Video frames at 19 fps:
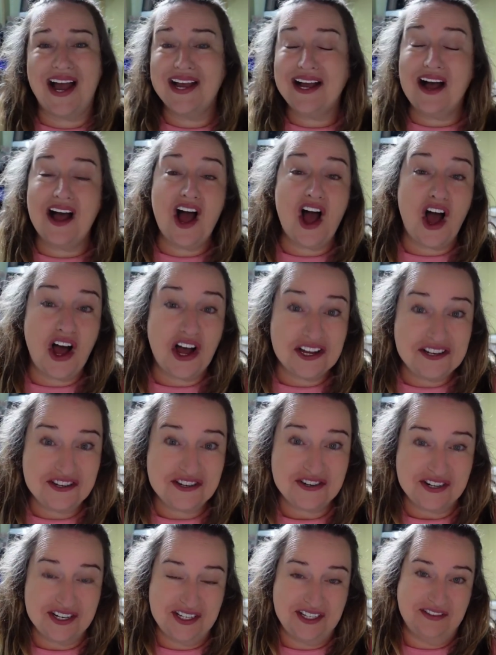I got
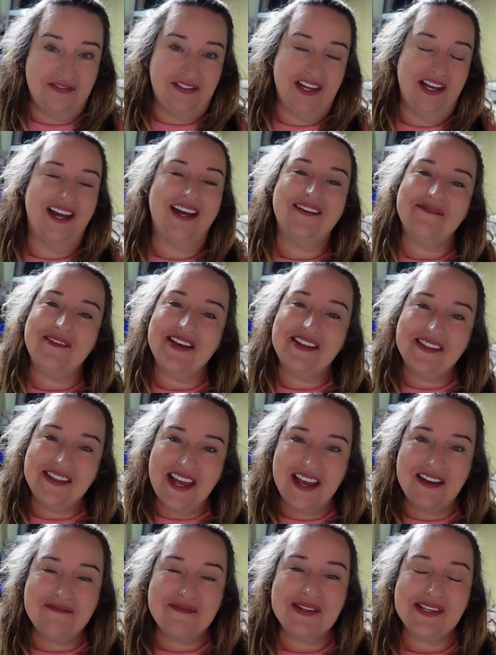hundreds of them and
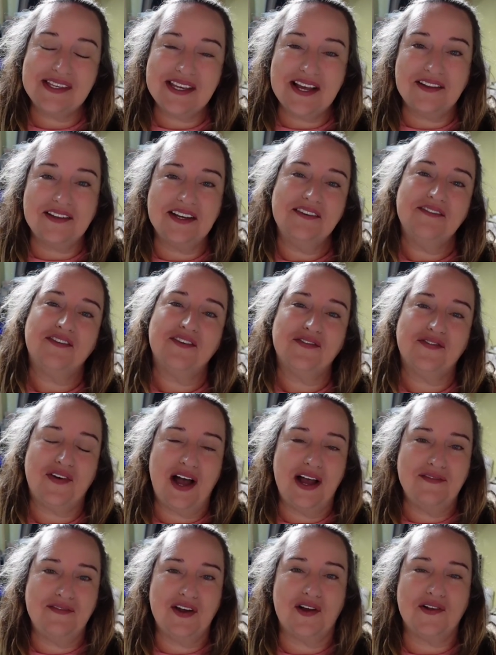they have been selling for
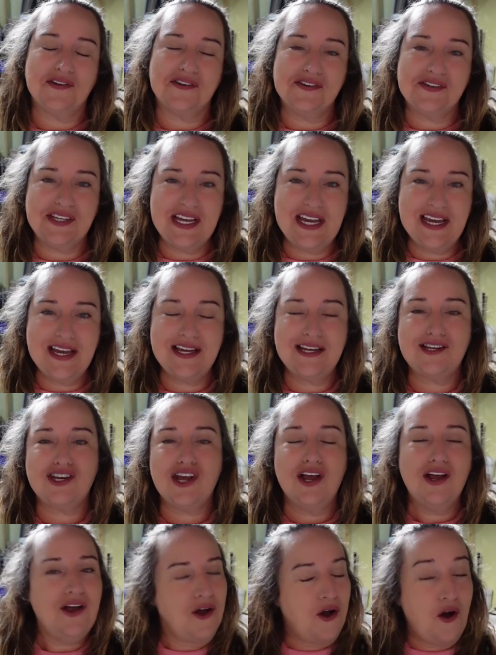$5 each
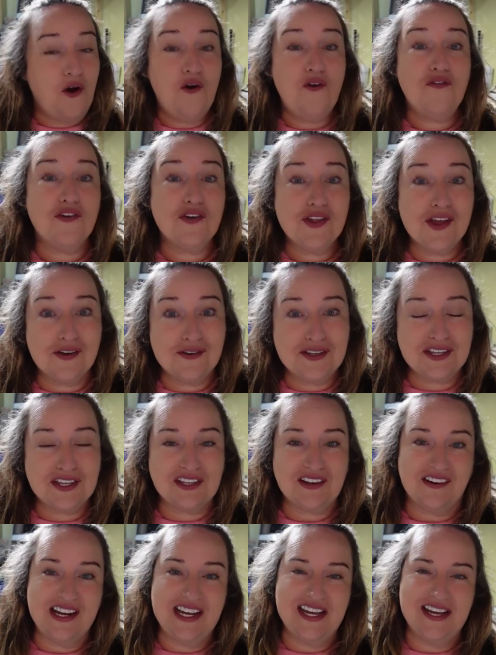over those
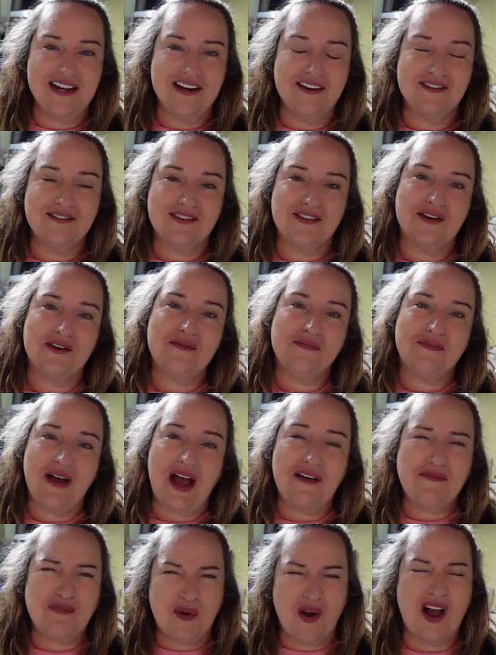three years. So I've,
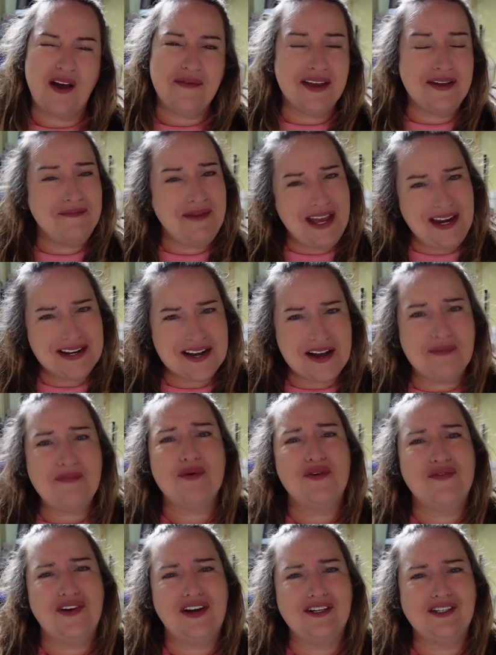I've probably made a
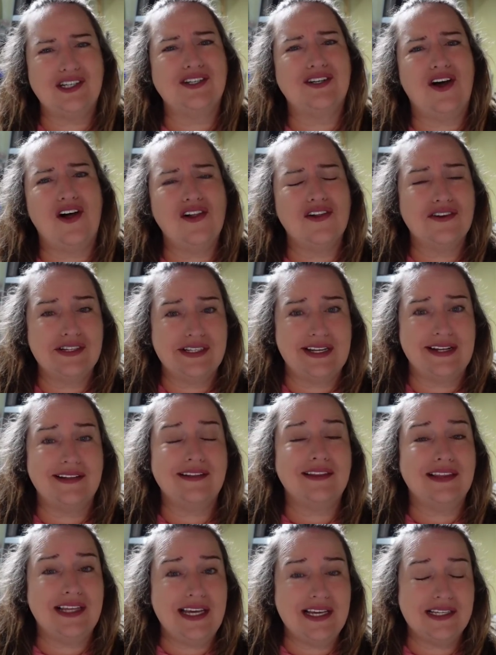couple of hundred dollars
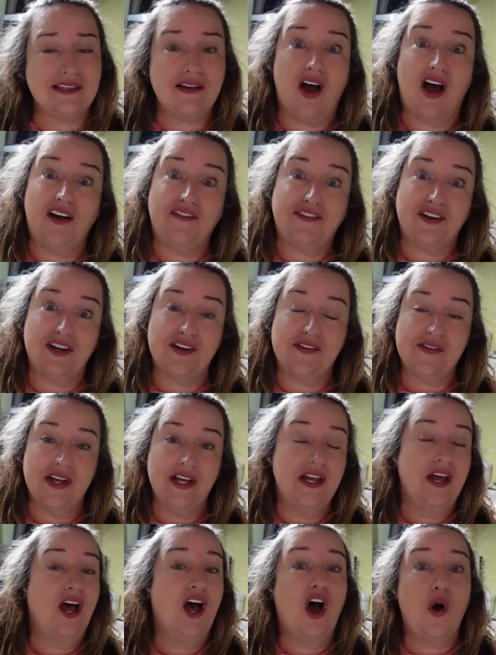at least off of
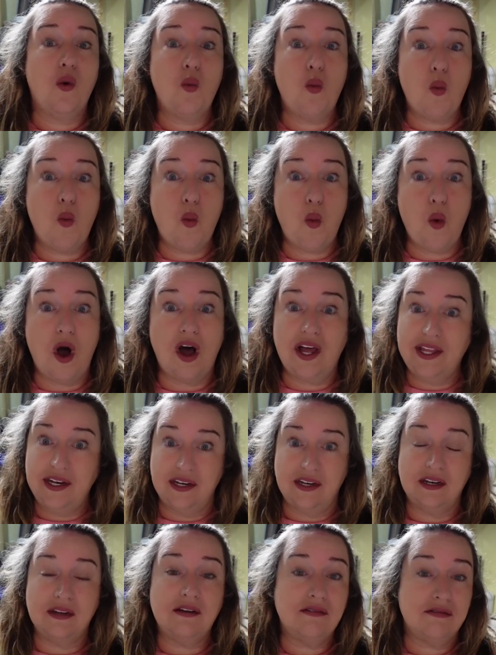a
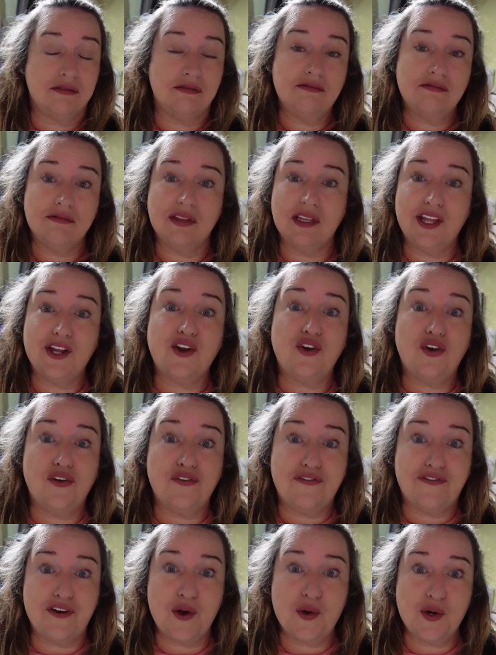one little
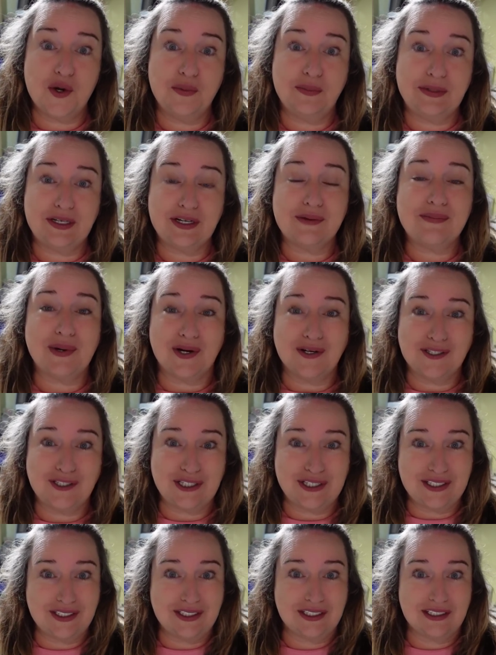photo book
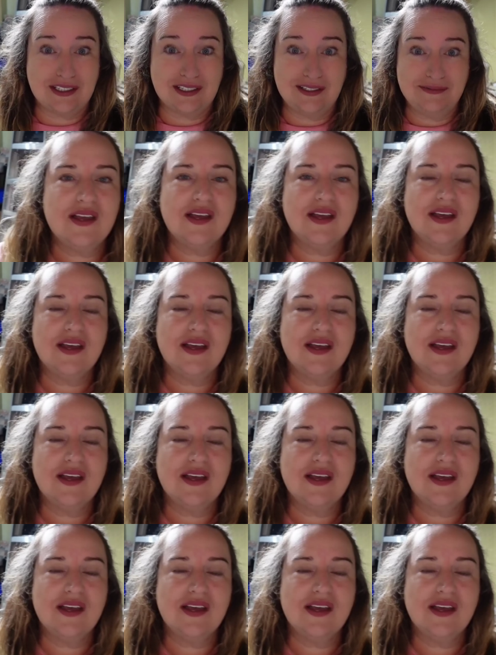purchase.